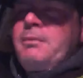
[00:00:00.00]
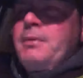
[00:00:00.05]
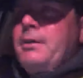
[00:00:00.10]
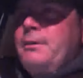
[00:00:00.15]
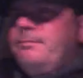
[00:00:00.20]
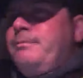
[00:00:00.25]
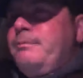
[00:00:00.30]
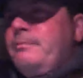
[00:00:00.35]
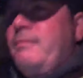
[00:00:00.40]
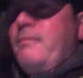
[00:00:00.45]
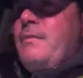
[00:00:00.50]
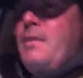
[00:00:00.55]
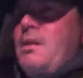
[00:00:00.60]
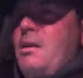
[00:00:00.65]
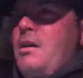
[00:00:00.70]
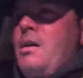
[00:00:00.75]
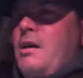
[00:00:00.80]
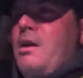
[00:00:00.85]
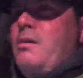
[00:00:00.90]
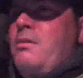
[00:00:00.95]
But
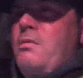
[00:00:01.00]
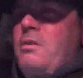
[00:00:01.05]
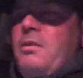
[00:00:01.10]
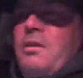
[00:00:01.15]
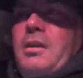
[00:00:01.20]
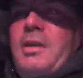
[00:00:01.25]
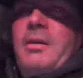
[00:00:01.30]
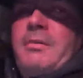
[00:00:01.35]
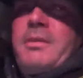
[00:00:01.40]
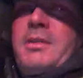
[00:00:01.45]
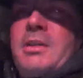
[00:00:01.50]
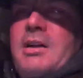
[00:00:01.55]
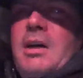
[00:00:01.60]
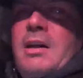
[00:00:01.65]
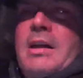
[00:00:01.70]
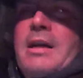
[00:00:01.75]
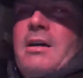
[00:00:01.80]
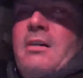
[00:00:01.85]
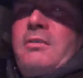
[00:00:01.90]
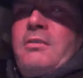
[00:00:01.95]
wanted to give a
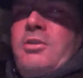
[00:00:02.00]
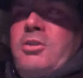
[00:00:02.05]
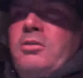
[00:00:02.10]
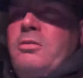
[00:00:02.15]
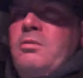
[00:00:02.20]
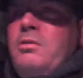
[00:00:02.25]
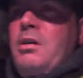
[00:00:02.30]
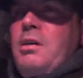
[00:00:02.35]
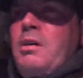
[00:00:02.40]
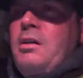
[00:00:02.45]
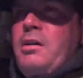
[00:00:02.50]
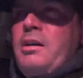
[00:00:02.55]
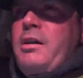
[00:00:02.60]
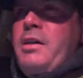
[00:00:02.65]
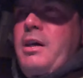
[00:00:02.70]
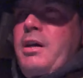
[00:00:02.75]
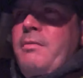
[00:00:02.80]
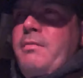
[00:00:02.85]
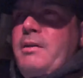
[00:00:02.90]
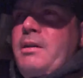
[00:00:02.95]
shout out to
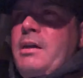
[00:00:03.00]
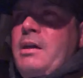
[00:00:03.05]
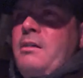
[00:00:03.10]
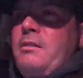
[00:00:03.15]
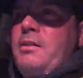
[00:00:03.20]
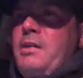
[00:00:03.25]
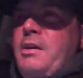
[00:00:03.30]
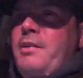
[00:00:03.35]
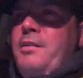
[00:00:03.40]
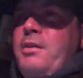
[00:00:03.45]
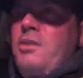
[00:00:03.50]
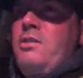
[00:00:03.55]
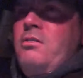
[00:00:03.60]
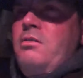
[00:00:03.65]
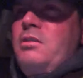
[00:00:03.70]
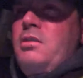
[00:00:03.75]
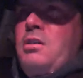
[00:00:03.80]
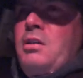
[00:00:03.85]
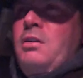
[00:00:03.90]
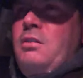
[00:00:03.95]
Kevin out there in
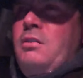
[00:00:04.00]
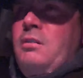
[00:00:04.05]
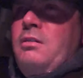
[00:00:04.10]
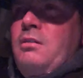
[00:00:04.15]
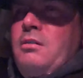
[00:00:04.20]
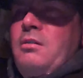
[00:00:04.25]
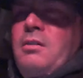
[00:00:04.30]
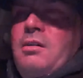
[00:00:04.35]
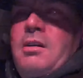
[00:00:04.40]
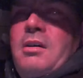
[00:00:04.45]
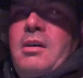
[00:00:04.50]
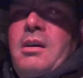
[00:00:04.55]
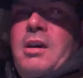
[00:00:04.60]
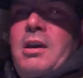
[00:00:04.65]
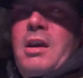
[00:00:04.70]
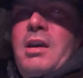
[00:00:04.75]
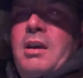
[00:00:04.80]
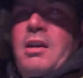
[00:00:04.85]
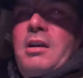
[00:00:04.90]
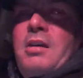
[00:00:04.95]
Houston,
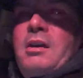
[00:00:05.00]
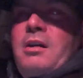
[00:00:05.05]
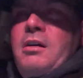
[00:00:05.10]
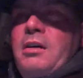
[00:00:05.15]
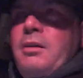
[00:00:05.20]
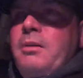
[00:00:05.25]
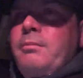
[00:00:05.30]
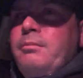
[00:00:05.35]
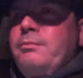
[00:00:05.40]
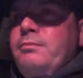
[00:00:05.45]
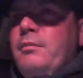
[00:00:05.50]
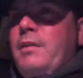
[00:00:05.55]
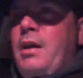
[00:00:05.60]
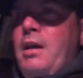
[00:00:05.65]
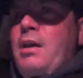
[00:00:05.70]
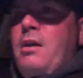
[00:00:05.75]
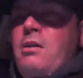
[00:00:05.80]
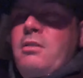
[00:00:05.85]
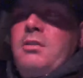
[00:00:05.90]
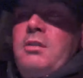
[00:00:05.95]
and
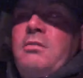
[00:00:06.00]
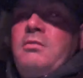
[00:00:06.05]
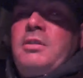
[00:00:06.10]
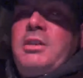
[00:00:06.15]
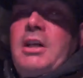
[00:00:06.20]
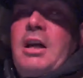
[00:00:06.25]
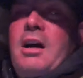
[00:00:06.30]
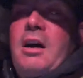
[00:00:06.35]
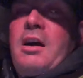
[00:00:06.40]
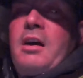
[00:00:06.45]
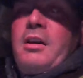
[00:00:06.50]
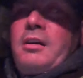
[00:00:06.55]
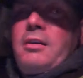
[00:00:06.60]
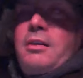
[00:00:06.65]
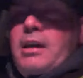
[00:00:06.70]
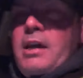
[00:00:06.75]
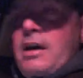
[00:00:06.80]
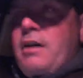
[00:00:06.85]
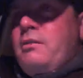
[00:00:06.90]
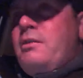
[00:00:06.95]
also John
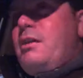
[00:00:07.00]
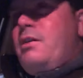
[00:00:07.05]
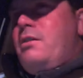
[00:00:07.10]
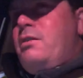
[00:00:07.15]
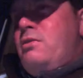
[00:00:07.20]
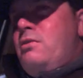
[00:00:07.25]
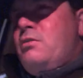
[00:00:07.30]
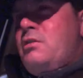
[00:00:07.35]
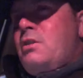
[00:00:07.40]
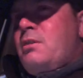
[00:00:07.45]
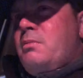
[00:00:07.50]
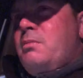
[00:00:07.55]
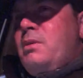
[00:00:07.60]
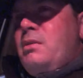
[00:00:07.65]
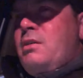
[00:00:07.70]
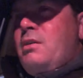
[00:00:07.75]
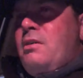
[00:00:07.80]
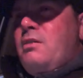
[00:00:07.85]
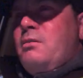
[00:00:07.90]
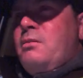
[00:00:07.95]
out there in Houston. I've been
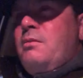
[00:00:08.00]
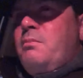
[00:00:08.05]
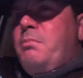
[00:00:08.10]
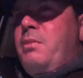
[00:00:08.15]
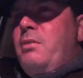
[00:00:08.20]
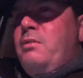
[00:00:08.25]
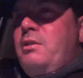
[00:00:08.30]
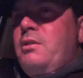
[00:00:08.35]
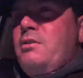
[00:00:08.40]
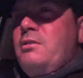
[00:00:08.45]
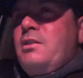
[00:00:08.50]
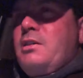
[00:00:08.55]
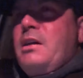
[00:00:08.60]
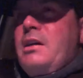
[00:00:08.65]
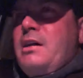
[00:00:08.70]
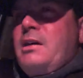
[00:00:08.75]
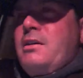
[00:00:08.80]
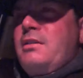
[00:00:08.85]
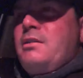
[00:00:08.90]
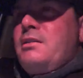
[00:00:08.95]
talking to both of those
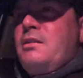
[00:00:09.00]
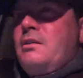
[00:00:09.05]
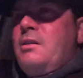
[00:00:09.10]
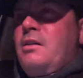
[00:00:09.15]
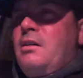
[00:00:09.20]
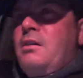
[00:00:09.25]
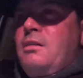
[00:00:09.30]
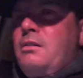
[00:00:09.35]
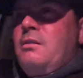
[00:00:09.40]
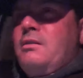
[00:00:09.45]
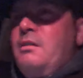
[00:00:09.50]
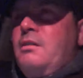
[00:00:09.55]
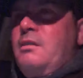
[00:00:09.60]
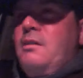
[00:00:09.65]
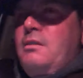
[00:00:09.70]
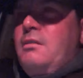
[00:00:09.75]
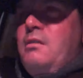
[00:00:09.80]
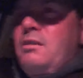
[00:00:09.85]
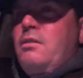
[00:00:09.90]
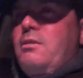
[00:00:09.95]
guys
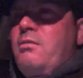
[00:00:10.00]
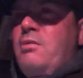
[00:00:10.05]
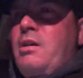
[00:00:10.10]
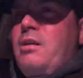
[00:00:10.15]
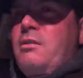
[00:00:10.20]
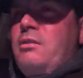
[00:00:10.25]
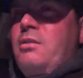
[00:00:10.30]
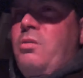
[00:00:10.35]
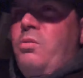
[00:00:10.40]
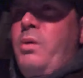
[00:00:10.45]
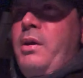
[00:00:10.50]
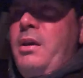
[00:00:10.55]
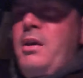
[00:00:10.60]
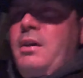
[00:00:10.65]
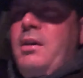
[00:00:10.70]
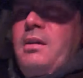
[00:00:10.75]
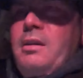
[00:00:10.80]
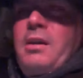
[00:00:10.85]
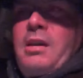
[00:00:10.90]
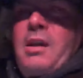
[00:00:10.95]
throughout the week,
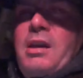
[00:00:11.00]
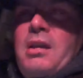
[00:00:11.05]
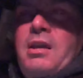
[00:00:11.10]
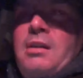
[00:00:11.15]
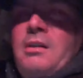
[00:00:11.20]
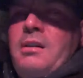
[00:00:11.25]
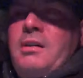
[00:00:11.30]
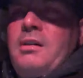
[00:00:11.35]
and